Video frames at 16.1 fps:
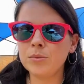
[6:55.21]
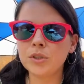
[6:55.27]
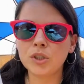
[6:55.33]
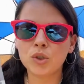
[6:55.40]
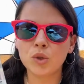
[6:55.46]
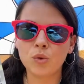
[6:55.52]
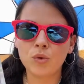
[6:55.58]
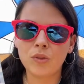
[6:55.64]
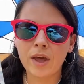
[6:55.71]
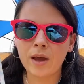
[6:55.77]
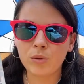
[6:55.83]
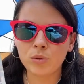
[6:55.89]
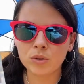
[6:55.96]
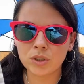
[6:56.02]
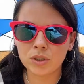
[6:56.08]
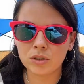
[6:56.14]
so that
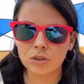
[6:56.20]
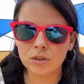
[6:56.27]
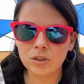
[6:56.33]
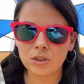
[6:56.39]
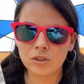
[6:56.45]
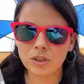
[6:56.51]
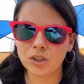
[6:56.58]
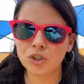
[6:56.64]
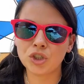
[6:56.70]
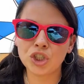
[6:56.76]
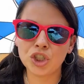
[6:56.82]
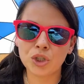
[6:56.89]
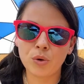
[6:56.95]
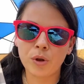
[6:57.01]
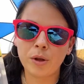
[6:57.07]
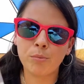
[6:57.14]
was good because you're
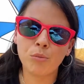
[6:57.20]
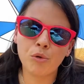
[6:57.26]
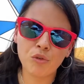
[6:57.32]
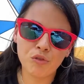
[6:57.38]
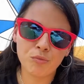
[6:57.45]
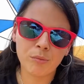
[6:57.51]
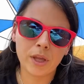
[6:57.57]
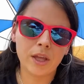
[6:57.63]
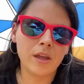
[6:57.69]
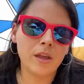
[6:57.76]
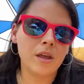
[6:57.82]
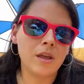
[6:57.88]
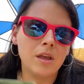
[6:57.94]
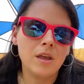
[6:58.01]
showing movement,